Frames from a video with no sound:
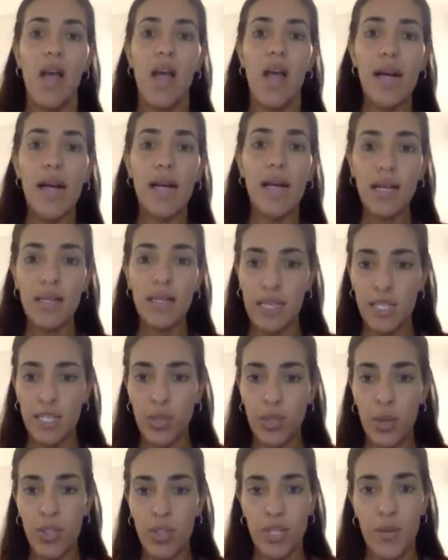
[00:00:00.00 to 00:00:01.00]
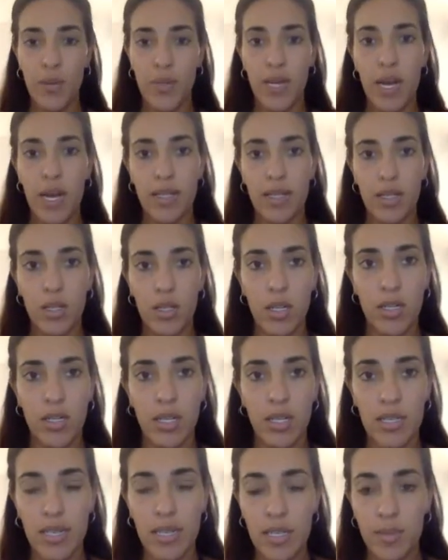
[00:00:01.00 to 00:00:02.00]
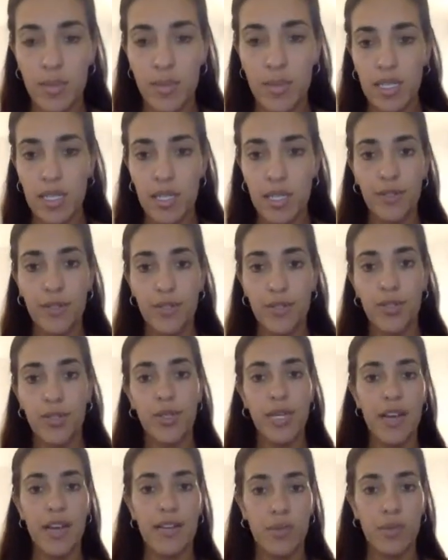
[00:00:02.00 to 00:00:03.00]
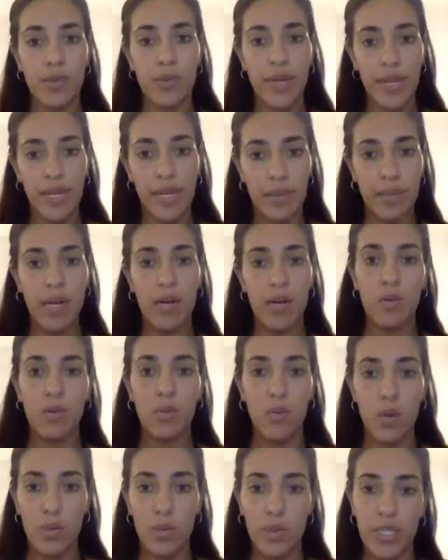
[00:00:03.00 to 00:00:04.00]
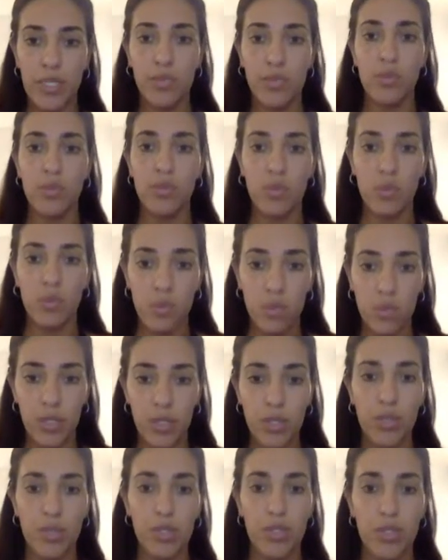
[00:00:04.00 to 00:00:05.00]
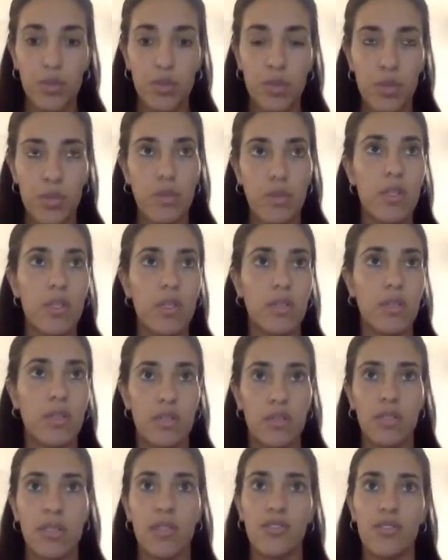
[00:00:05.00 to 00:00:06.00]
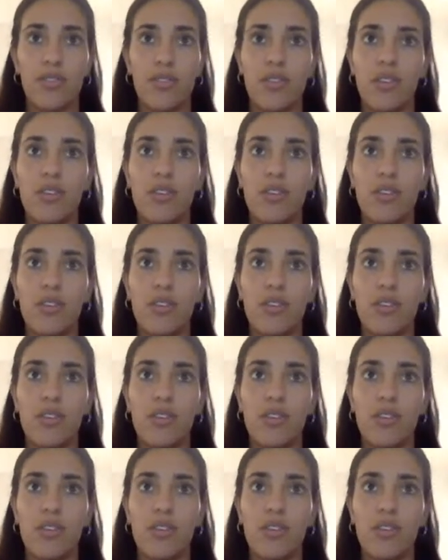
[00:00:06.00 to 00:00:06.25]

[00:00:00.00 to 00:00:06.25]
I'll take also an article on the assessment itself so you can have a read about what we do, what you can do with the results, etc.